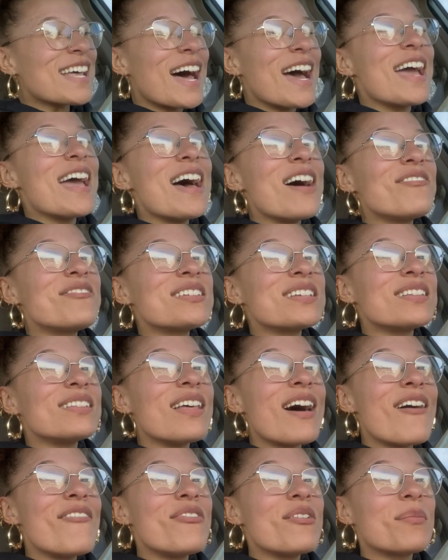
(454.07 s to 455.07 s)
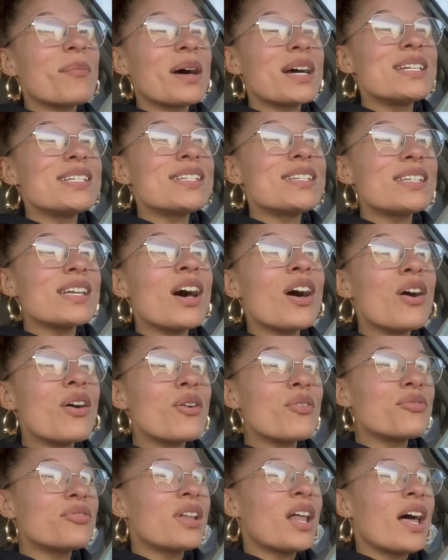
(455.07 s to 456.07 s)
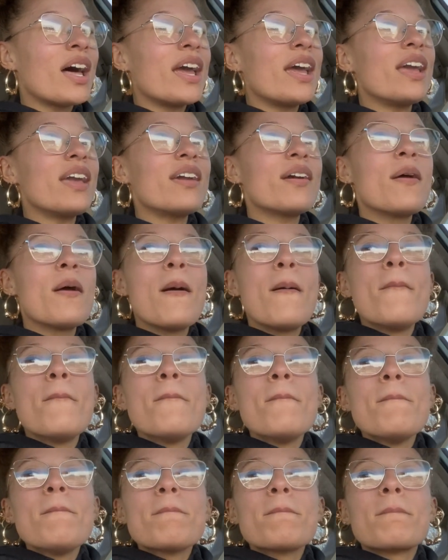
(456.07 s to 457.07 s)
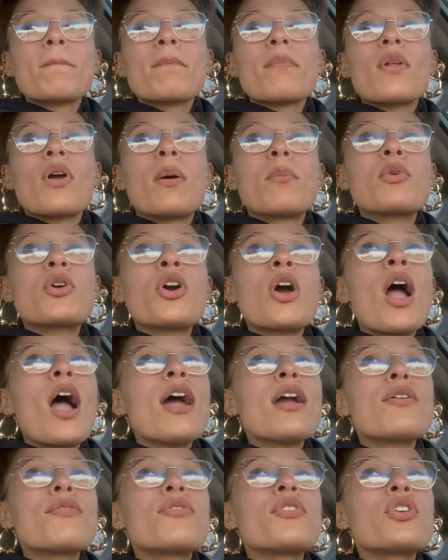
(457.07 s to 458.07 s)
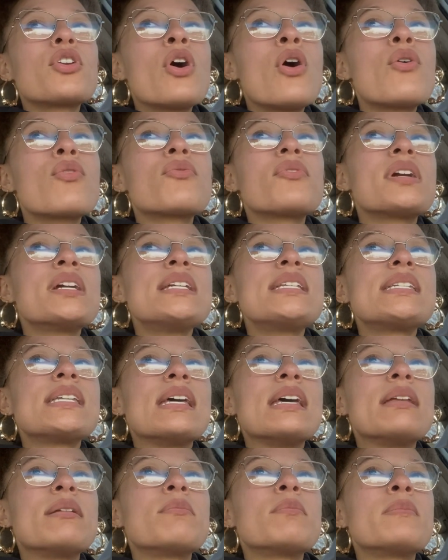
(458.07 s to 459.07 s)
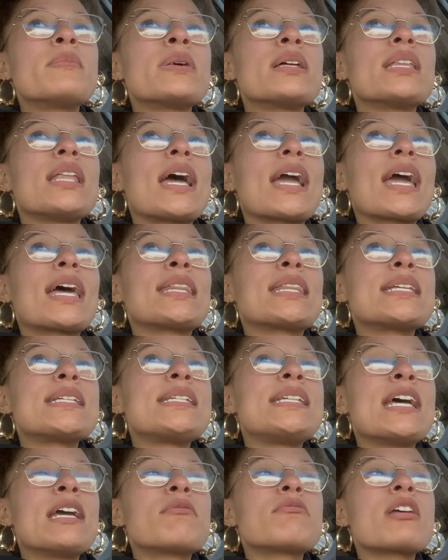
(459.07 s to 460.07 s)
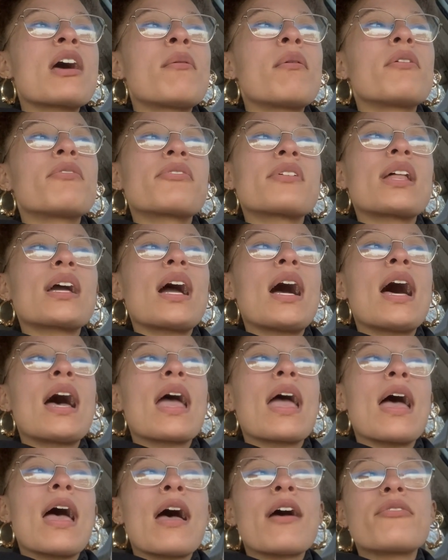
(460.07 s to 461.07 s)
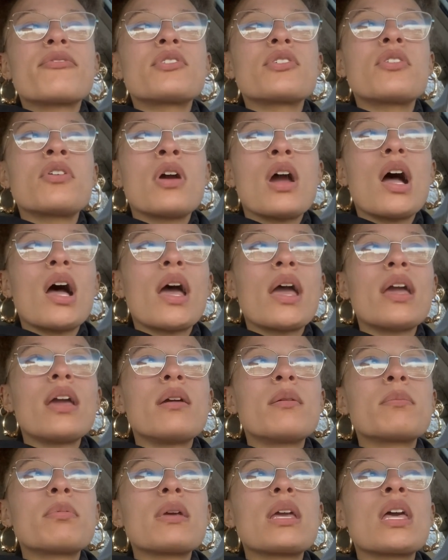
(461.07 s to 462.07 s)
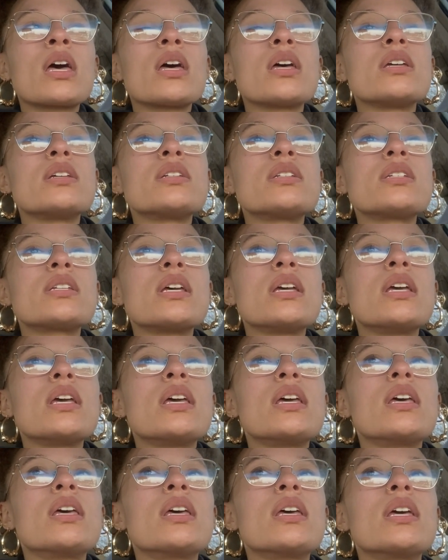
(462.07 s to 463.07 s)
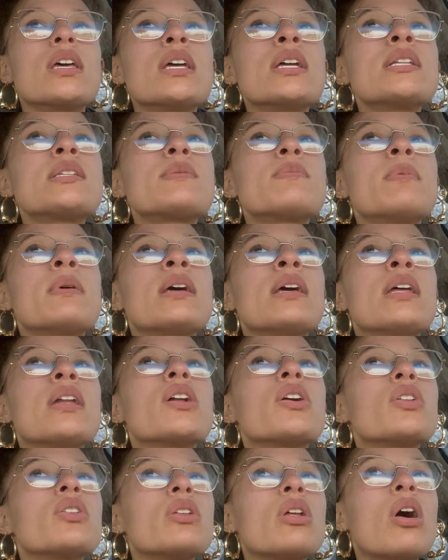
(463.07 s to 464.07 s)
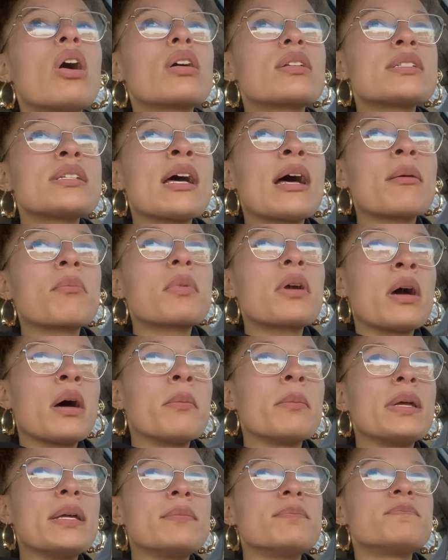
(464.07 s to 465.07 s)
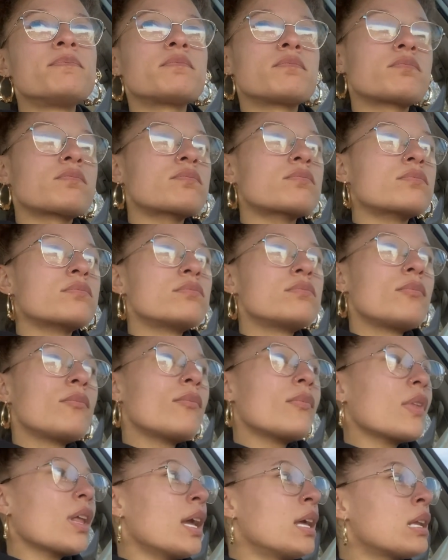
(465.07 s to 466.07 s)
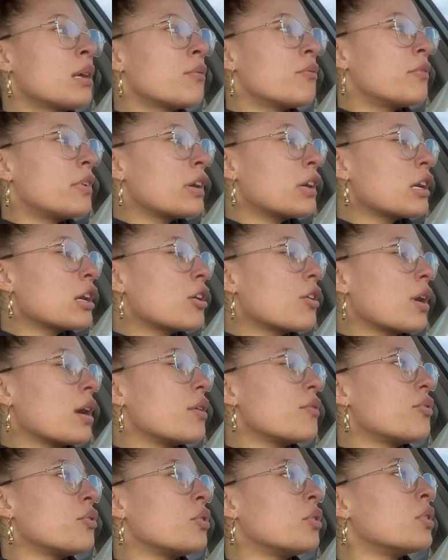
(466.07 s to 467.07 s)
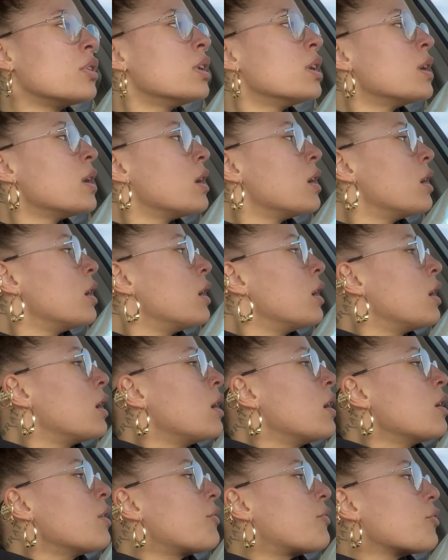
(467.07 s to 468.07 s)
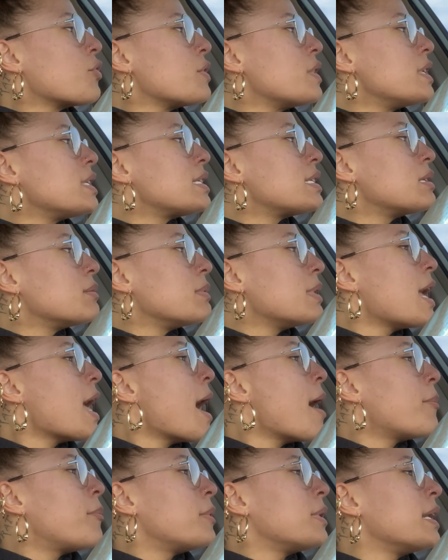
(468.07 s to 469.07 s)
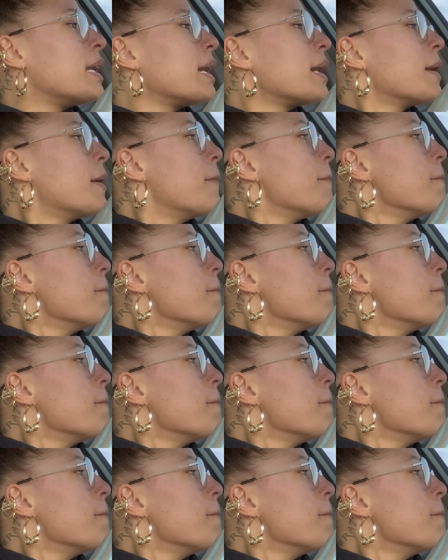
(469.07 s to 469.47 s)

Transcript: I have to laugh at myself. Like, I'm crying for no reason. But, like, at the same time, I feel like I have to cry. Because it's been a long time coming. And I'm very grateful for this to be happening.